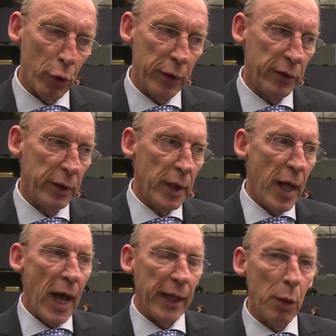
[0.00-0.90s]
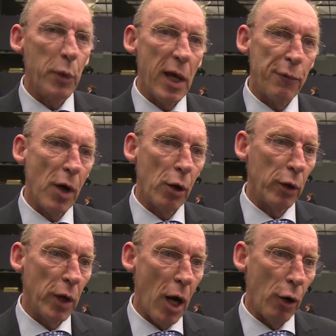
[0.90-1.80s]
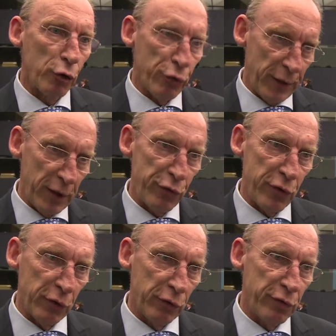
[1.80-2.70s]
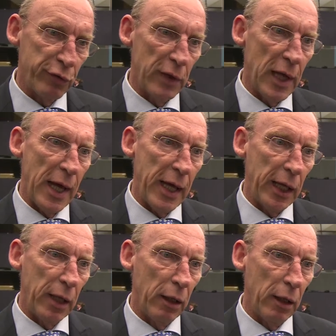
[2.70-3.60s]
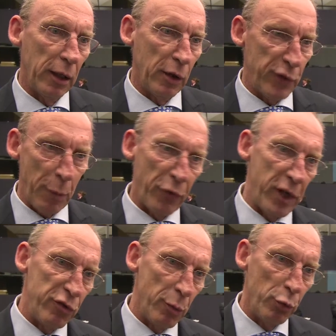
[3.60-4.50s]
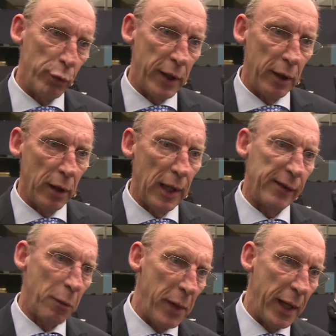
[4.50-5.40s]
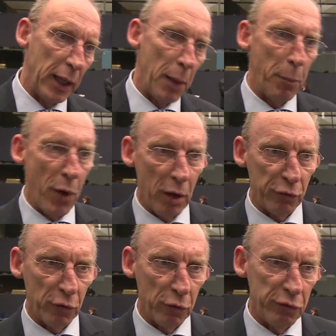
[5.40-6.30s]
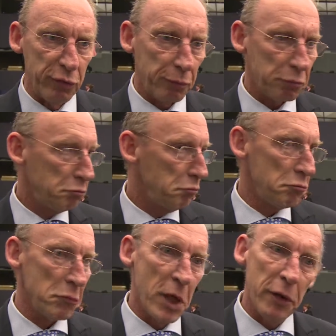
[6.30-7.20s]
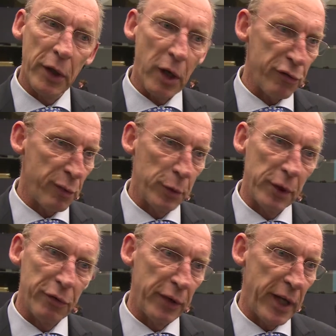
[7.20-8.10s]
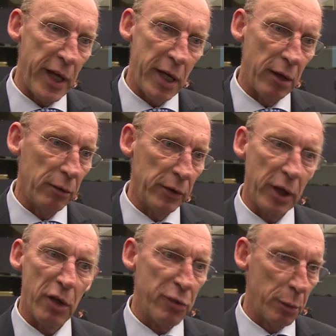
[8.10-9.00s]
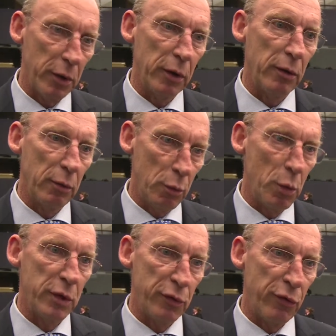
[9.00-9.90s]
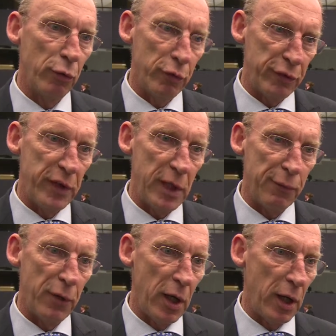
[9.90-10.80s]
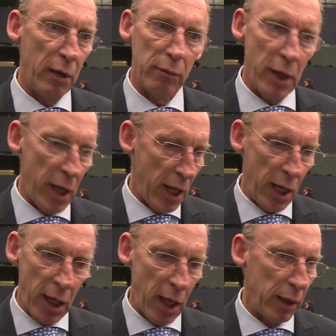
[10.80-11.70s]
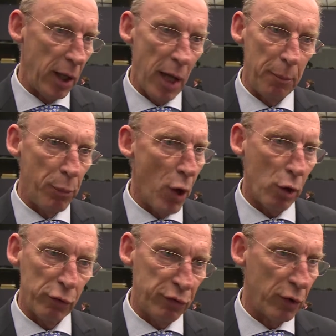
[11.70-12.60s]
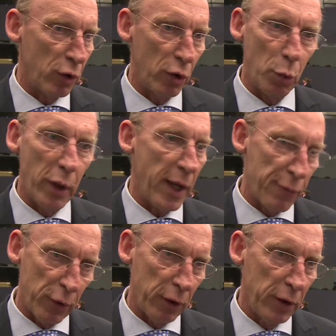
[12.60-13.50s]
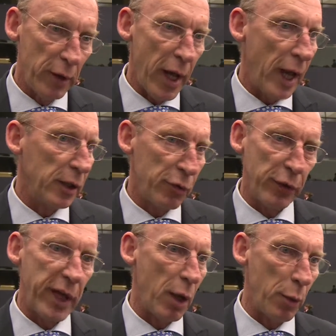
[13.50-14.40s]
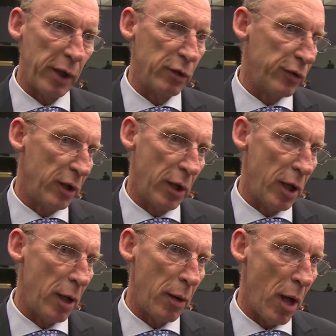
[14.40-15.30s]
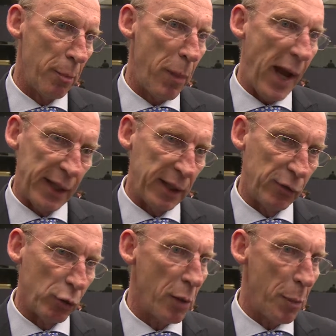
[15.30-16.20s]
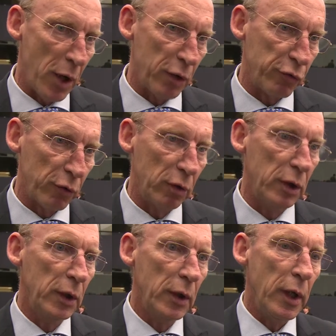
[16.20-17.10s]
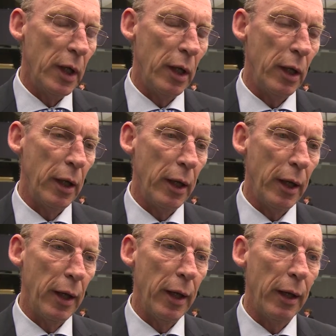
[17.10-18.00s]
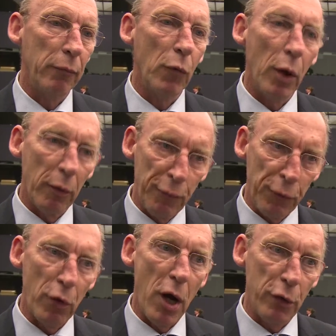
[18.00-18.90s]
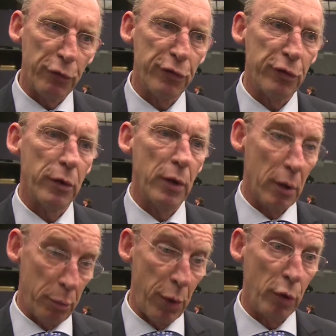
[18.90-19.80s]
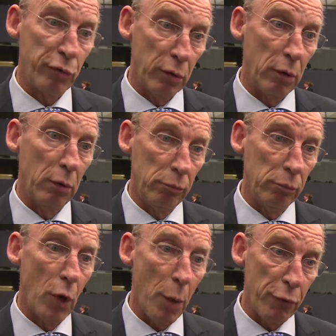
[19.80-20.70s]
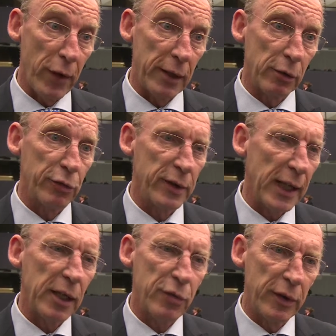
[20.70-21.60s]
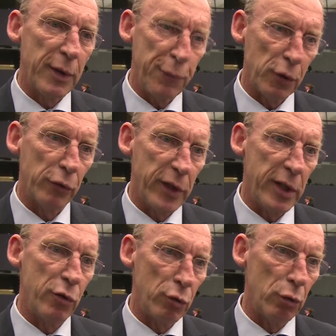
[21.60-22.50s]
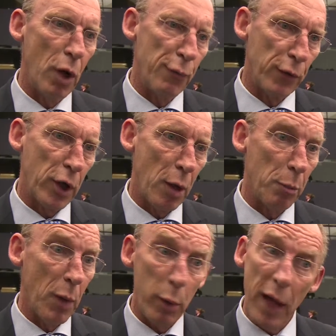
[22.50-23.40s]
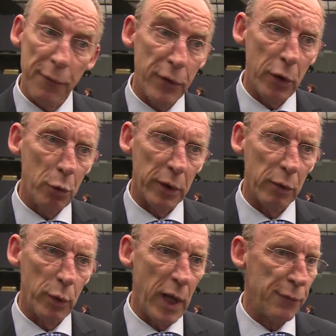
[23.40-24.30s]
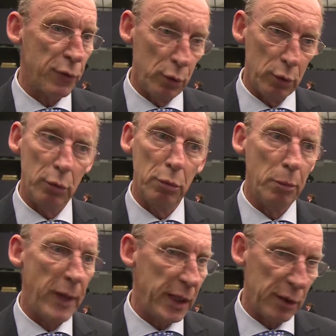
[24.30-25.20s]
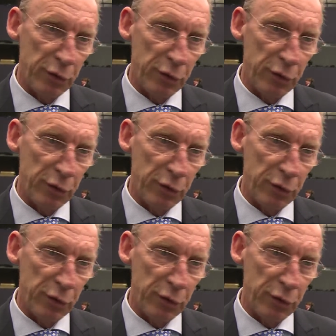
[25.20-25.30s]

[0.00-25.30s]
point. And then we have our traditions, like the separation between the letter mail and parcels. The customer doesn't care. The customer wants to receive a box or whatever, and doesn't care whether it's a packet or a parcel. For us, postal operators, that is a difficulty to overcome, but we have to do it. We have to make